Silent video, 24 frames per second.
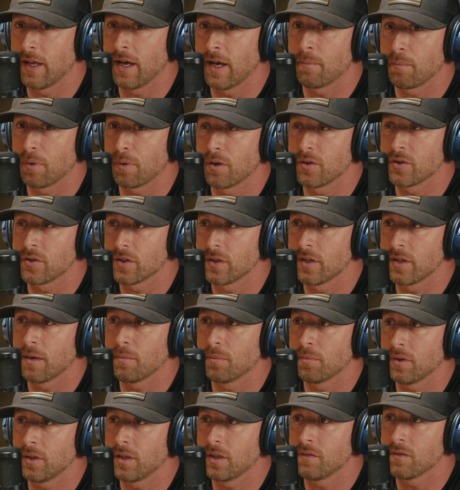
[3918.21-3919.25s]
that person that
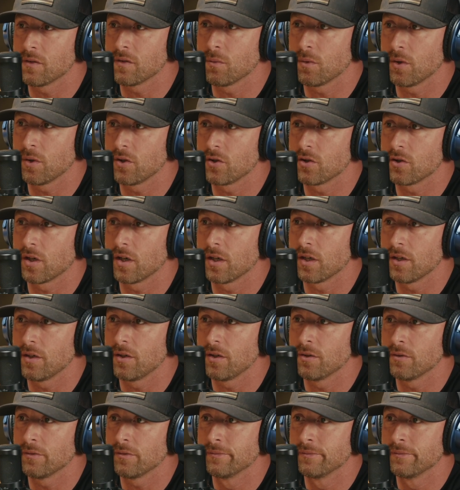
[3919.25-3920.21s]
believes in what you're trying to do.